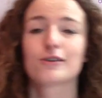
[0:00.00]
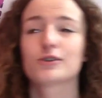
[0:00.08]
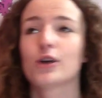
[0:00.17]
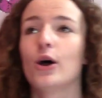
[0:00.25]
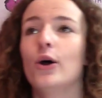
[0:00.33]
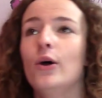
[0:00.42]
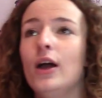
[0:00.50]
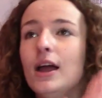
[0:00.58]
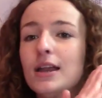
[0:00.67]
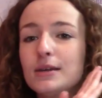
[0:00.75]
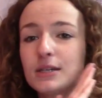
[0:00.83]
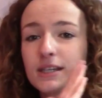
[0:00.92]
So
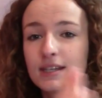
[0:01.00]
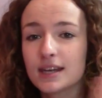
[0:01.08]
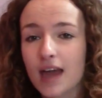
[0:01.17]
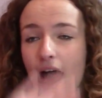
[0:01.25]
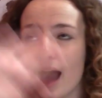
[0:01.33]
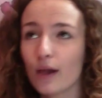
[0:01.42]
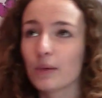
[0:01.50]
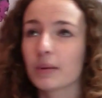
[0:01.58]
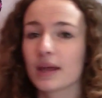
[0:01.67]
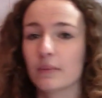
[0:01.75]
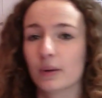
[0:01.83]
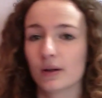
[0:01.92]
tell
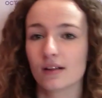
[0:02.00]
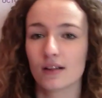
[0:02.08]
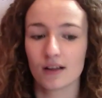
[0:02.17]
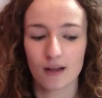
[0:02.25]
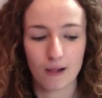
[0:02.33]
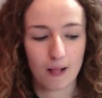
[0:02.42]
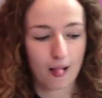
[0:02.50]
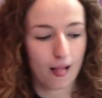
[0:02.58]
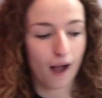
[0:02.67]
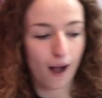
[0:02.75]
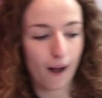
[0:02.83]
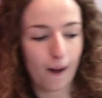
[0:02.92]
people,
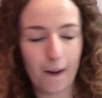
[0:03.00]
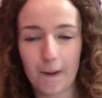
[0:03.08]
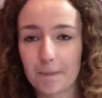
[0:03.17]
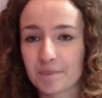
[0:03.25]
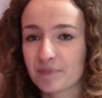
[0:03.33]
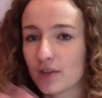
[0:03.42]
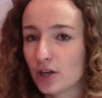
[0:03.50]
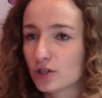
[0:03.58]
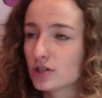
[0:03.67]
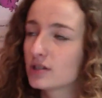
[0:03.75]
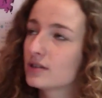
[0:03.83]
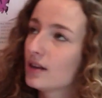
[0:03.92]
um,
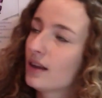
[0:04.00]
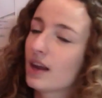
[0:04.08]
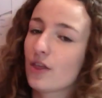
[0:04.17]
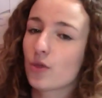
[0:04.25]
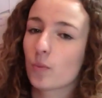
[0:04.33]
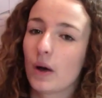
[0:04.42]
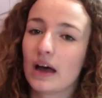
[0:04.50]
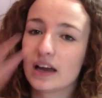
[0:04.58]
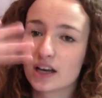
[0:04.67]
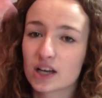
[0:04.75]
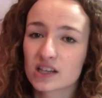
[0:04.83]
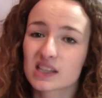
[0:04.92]
just let the
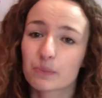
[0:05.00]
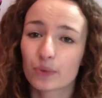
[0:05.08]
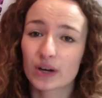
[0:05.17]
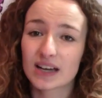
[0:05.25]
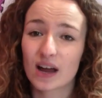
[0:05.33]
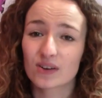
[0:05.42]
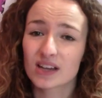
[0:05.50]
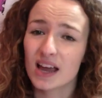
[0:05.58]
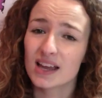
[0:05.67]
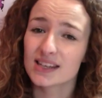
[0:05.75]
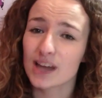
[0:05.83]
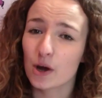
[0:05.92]
word spread out,
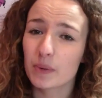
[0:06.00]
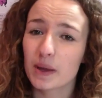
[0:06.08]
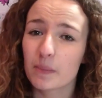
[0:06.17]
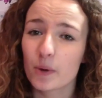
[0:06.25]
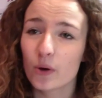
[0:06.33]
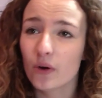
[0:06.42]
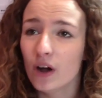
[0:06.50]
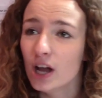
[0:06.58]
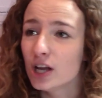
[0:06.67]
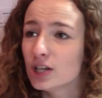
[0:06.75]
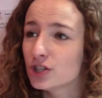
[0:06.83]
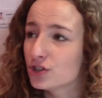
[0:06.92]
tell people,
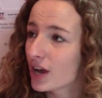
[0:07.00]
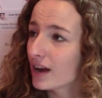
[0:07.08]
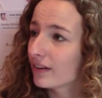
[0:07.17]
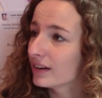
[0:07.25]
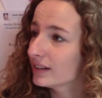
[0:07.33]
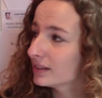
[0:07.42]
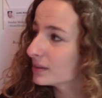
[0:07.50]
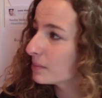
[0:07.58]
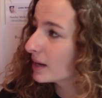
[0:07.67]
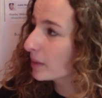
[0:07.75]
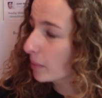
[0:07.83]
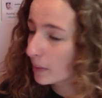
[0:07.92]
share it,
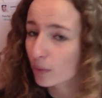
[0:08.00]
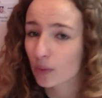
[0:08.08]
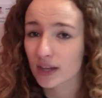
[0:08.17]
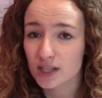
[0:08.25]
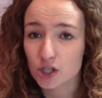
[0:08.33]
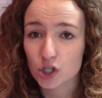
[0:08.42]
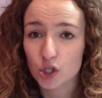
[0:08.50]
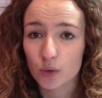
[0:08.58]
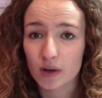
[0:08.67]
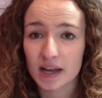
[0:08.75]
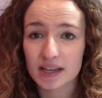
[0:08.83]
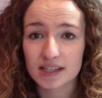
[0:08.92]
make people listen
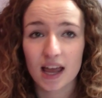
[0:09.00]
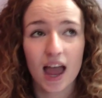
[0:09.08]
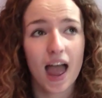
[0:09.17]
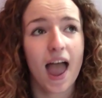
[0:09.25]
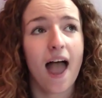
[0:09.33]
to it,